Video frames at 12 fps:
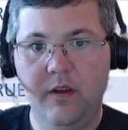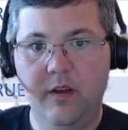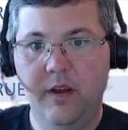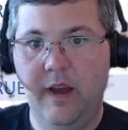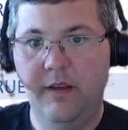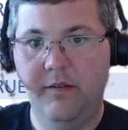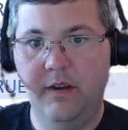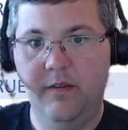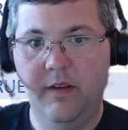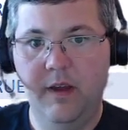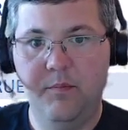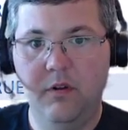as an
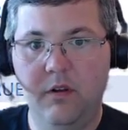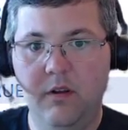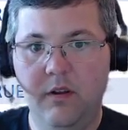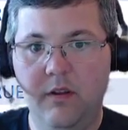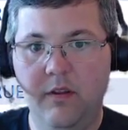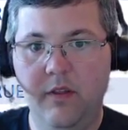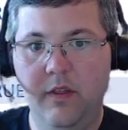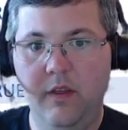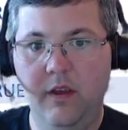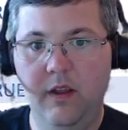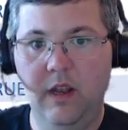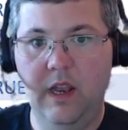example,
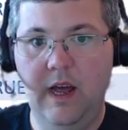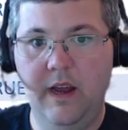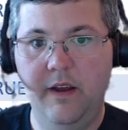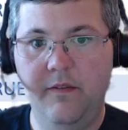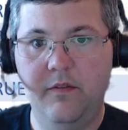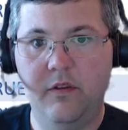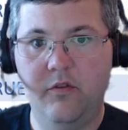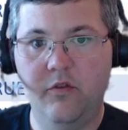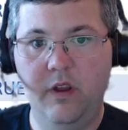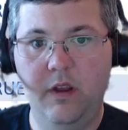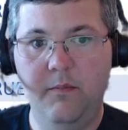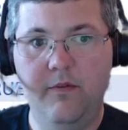the live
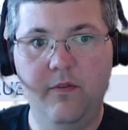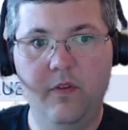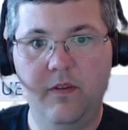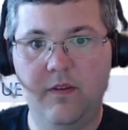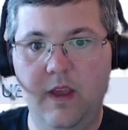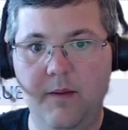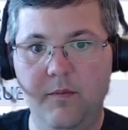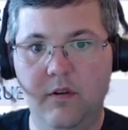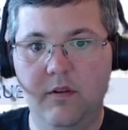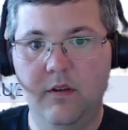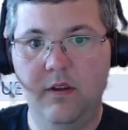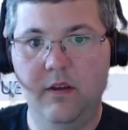stream for this
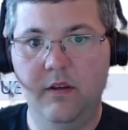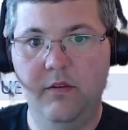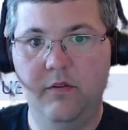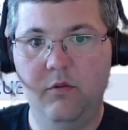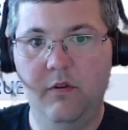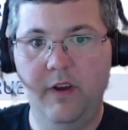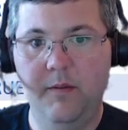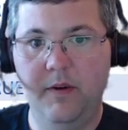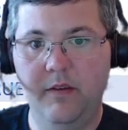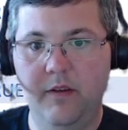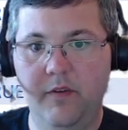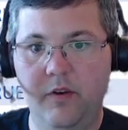camera is 1280
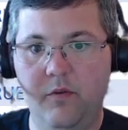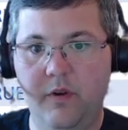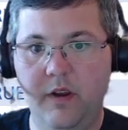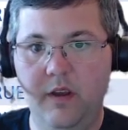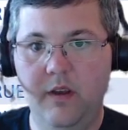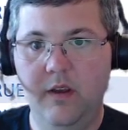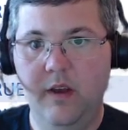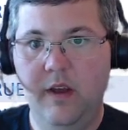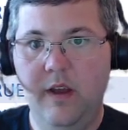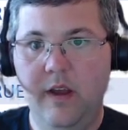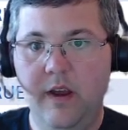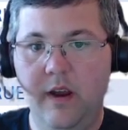by 720,
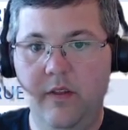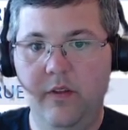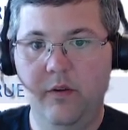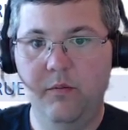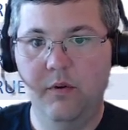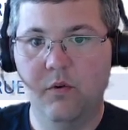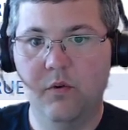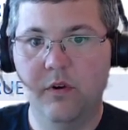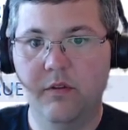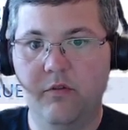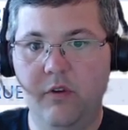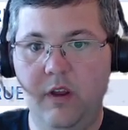and the
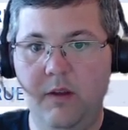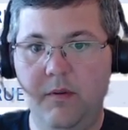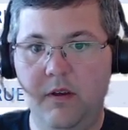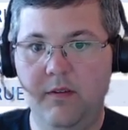recorded stream is